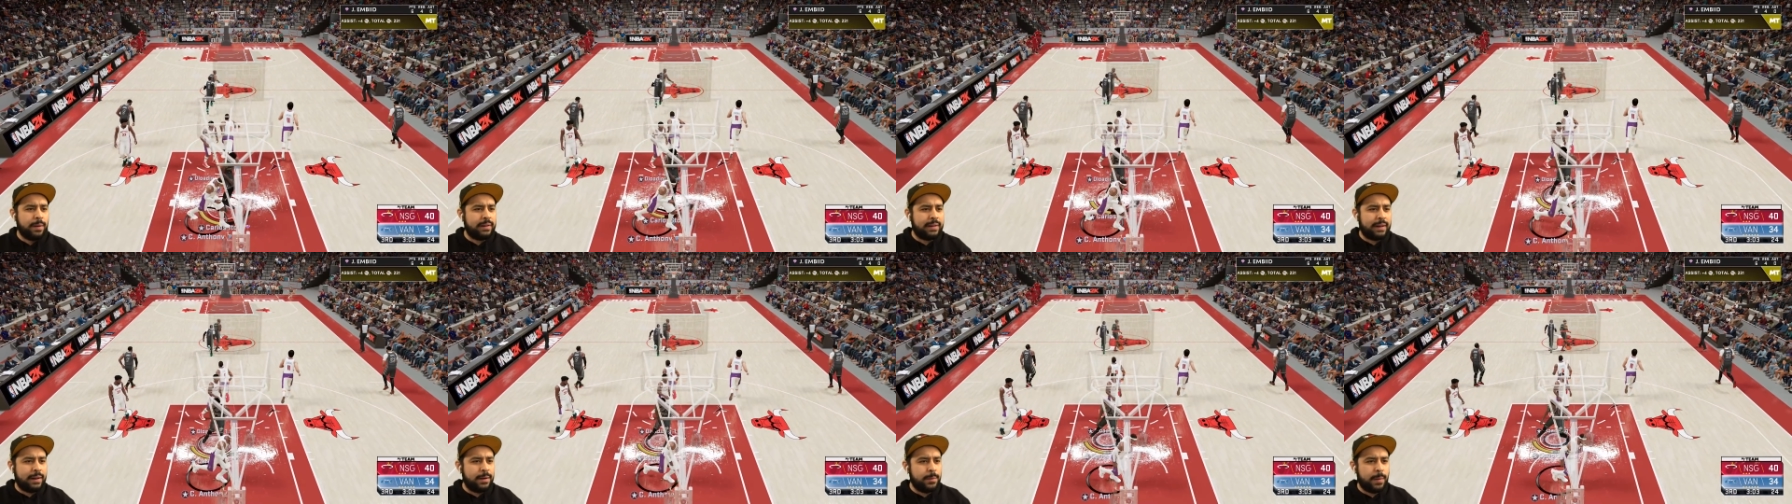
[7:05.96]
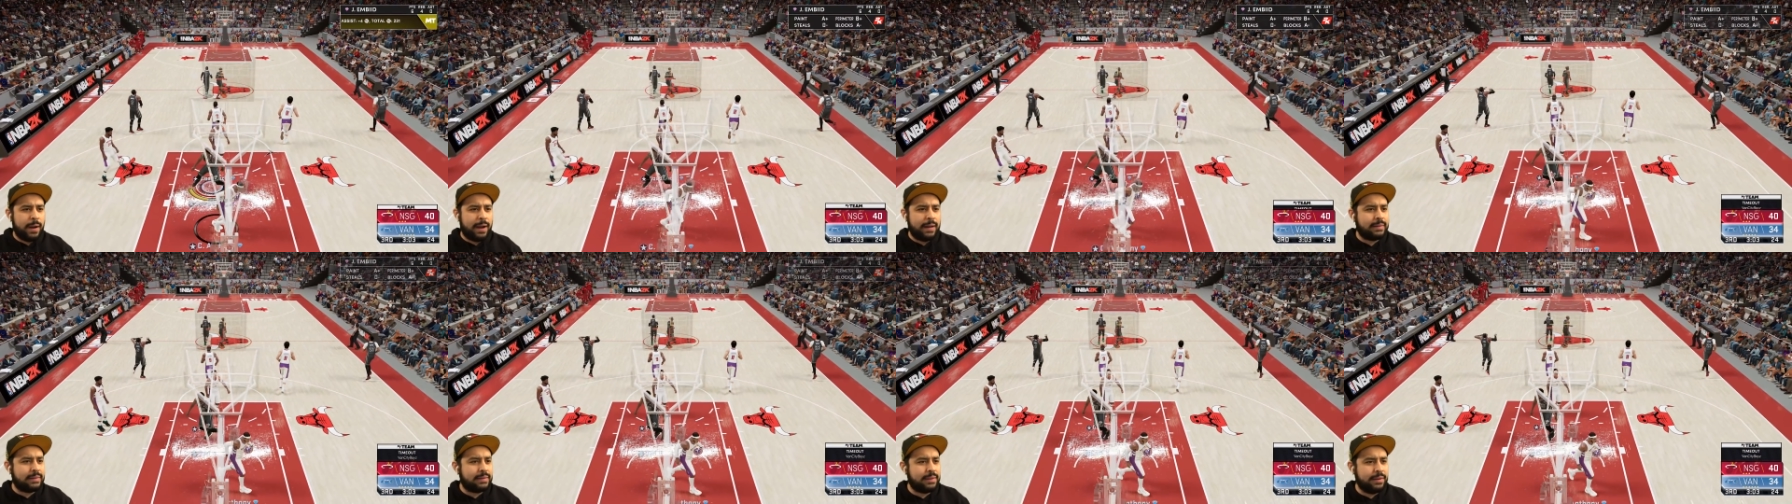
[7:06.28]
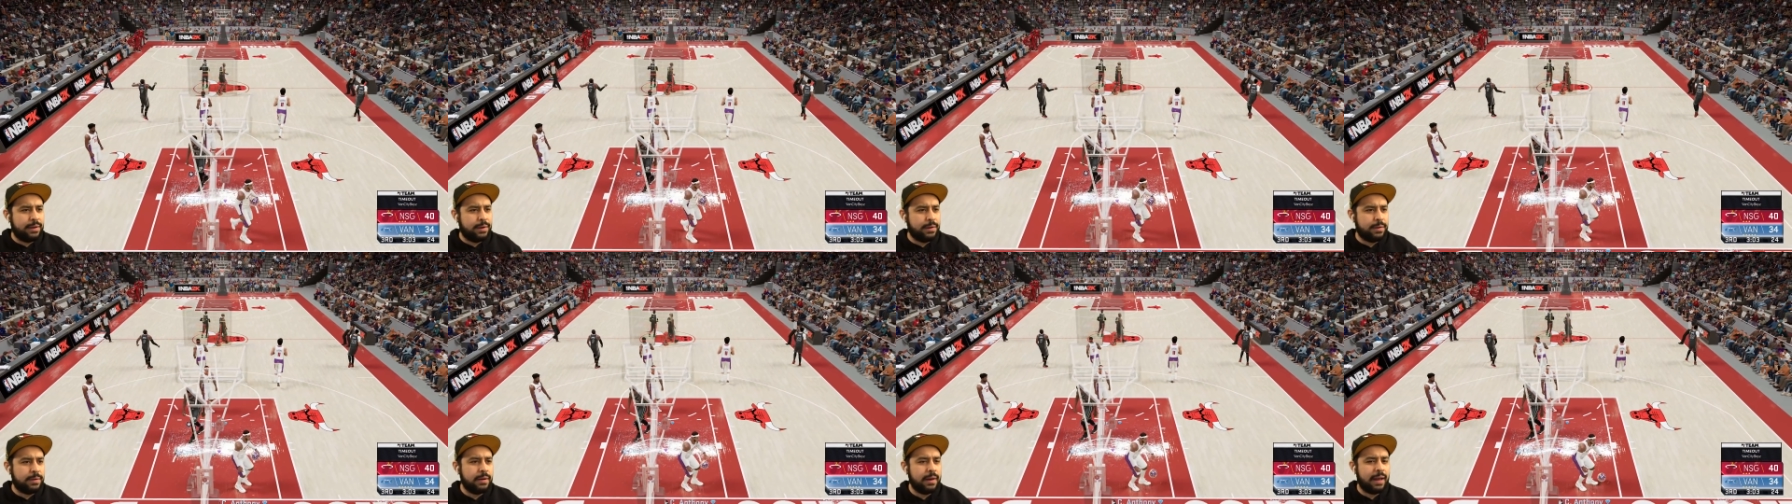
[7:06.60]
with D-Wade
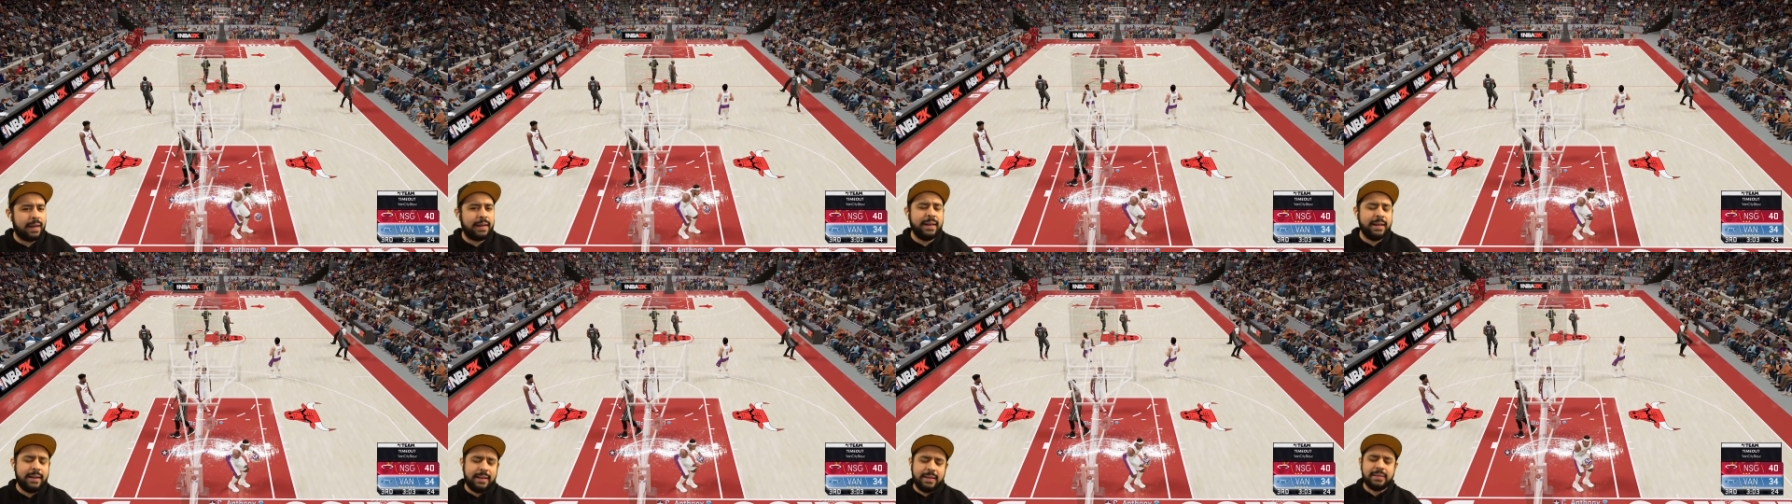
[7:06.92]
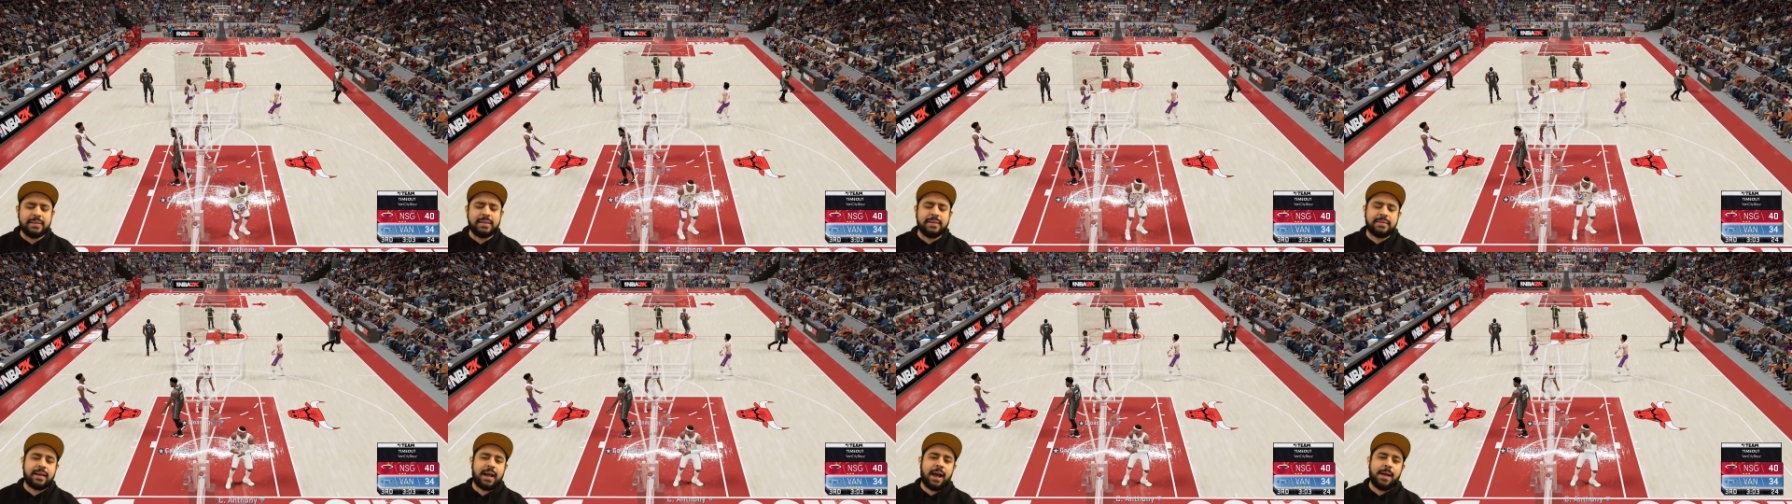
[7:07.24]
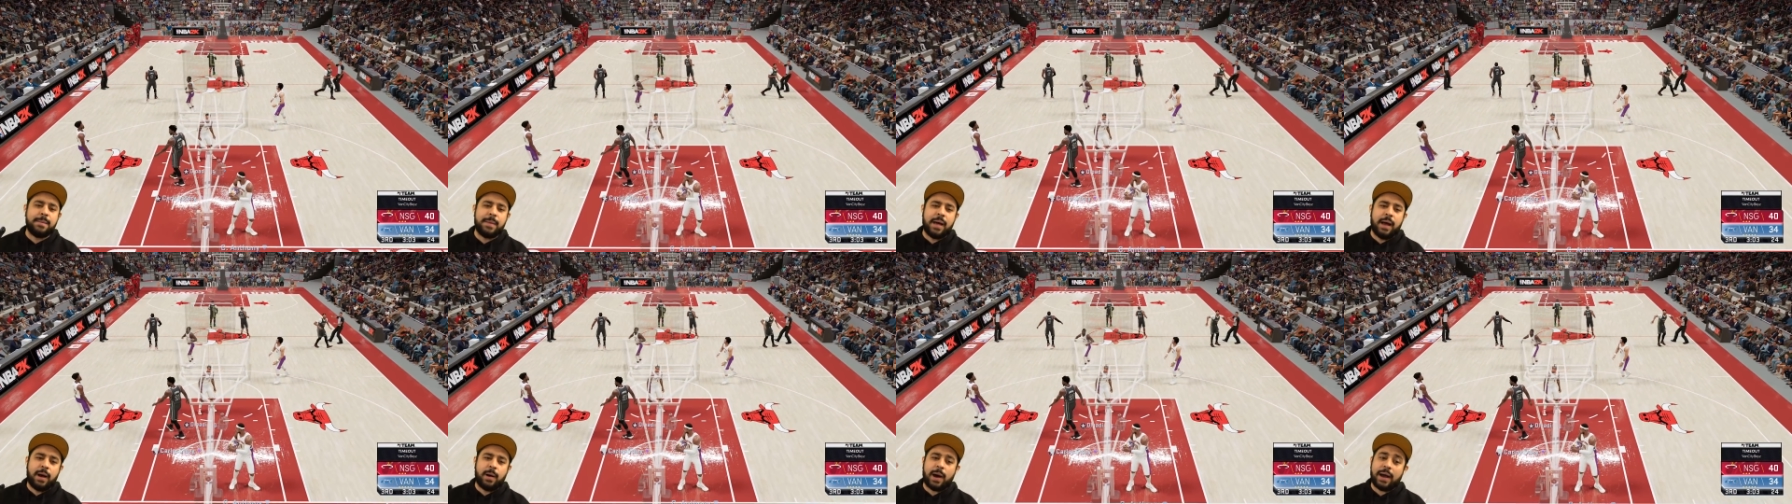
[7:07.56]
too. And he needs a
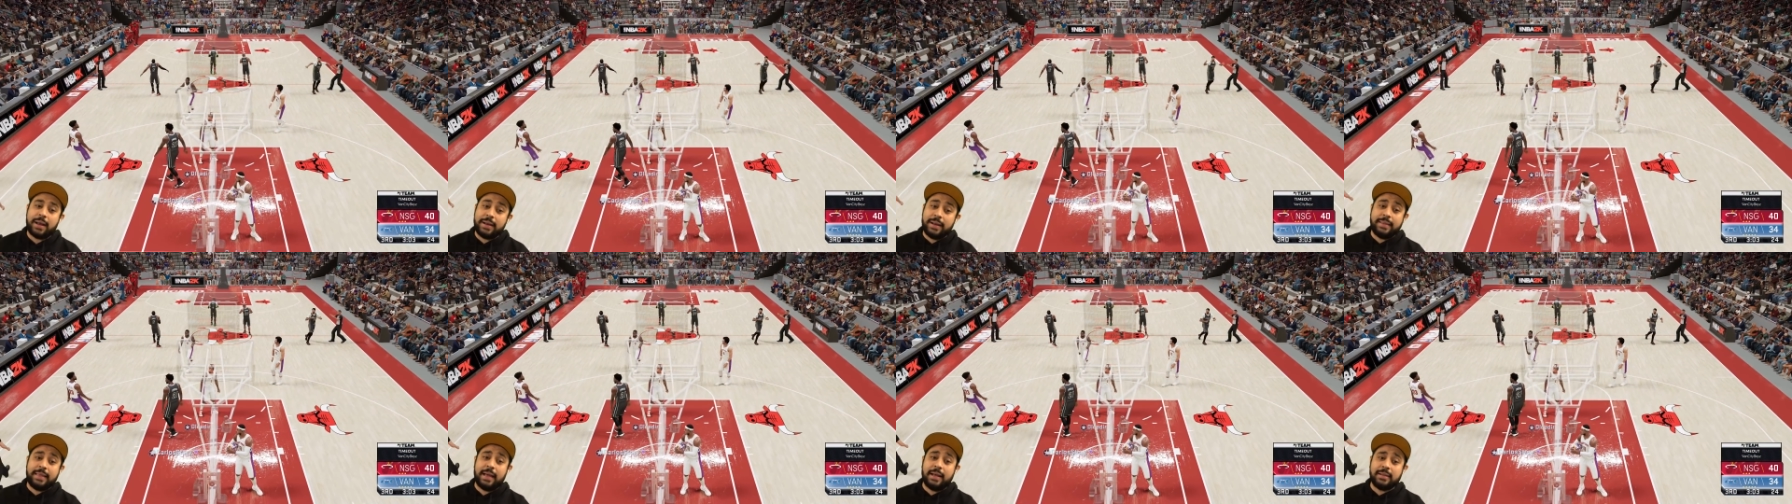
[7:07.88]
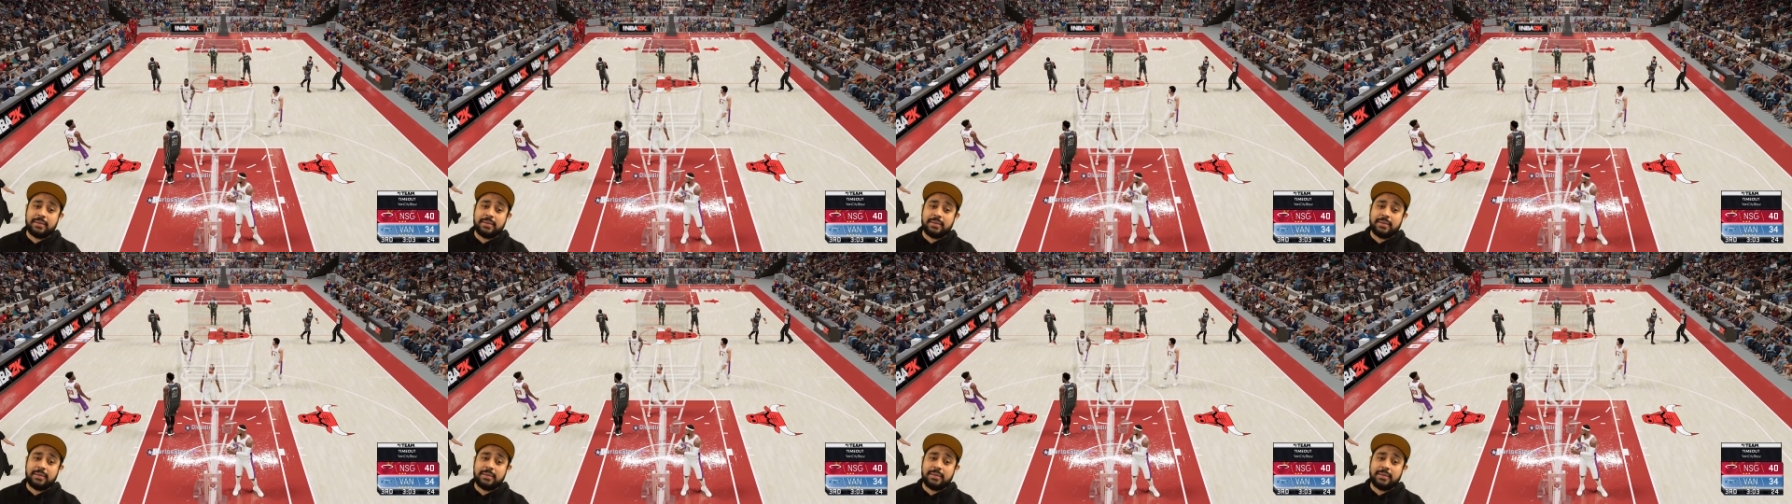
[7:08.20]
timeout. I need